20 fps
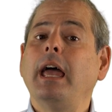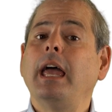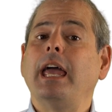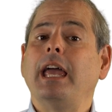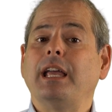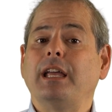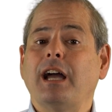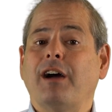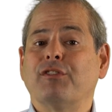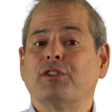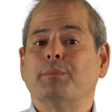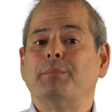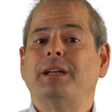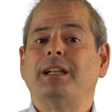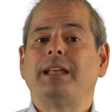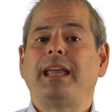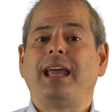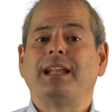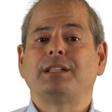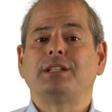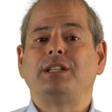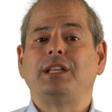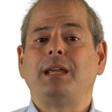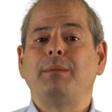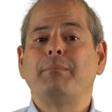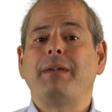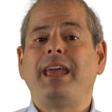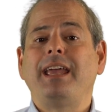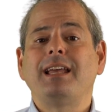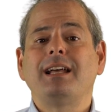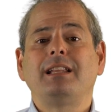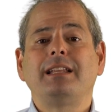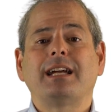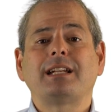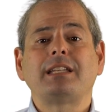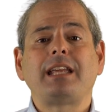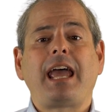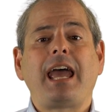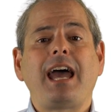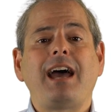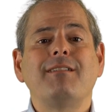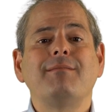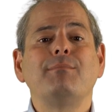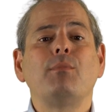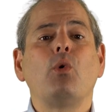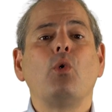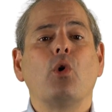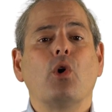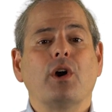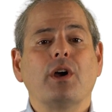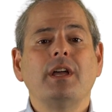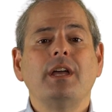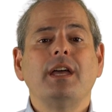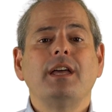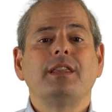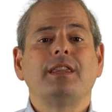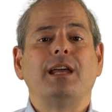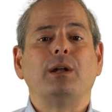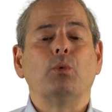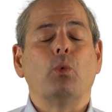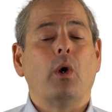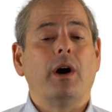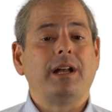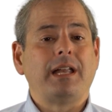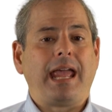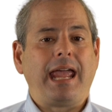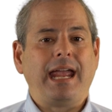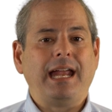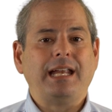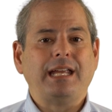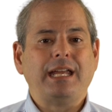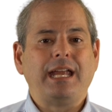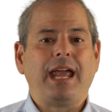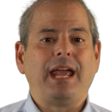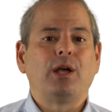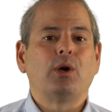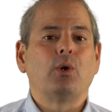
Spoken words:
A government entity may elect to have more than one ADA